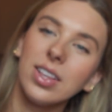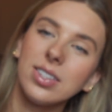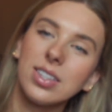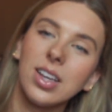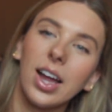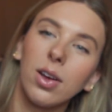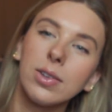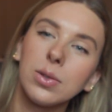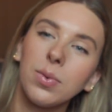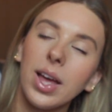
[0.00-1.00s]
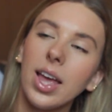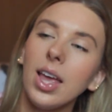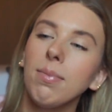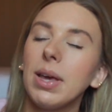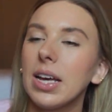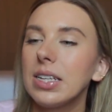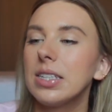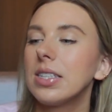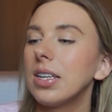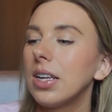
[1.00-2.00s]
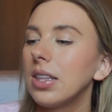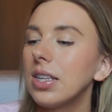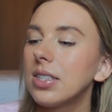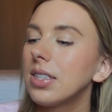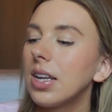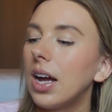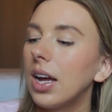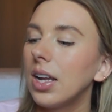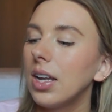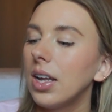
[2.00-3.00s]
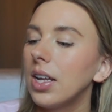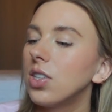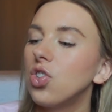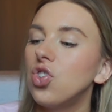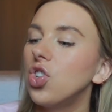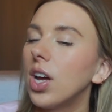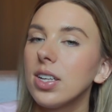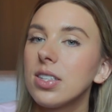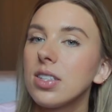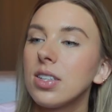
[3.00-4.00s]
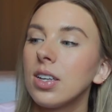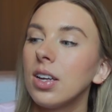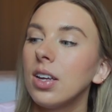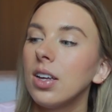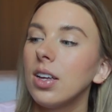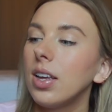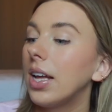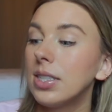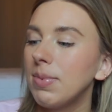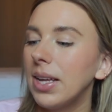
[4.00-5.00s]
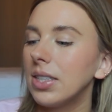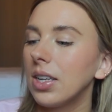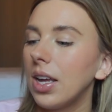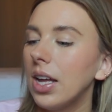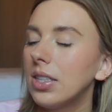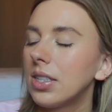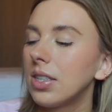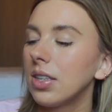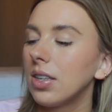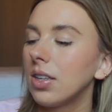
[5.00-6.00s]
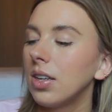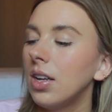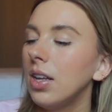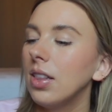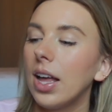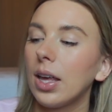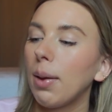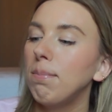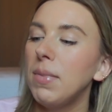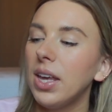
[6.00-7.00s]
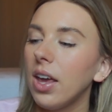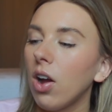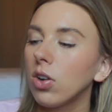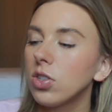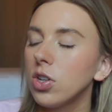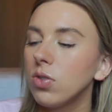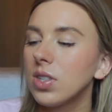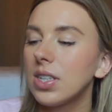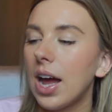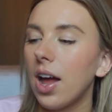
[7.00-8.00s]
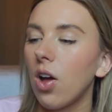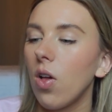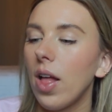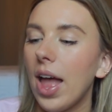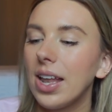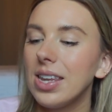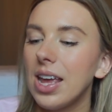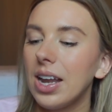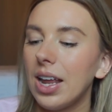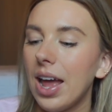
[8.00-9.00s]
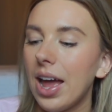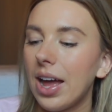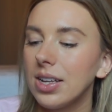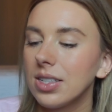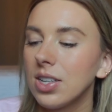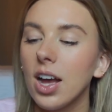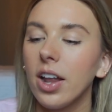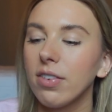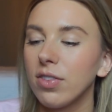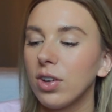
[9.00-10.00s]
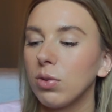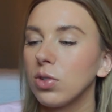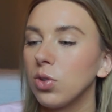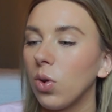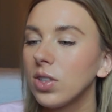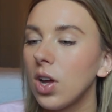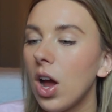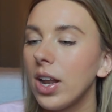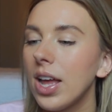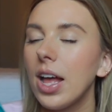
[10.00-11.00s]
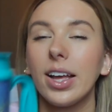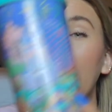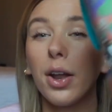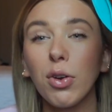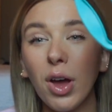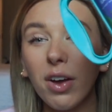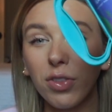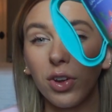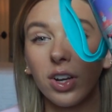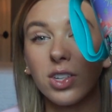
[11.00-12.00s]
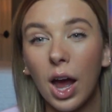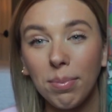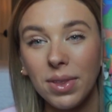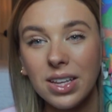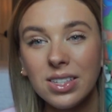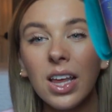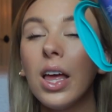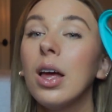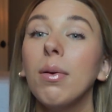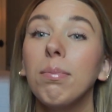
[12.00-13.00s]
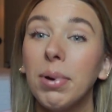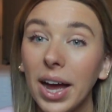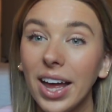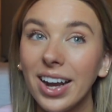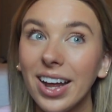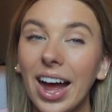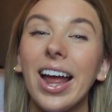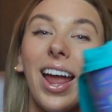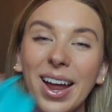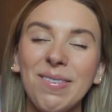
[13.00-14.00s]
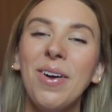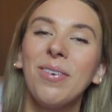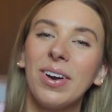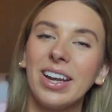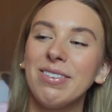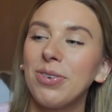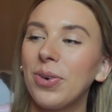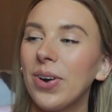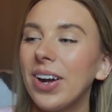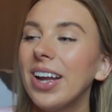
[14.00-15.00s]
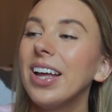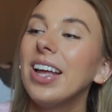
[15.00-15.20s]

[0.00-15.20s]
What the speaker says: this design goes away, because this design is just, it's amazing. It's like Mickey cartoon style, and yet it has a ton of the resorts on it. Like, I don't know how they're gonna top this, but I am ready for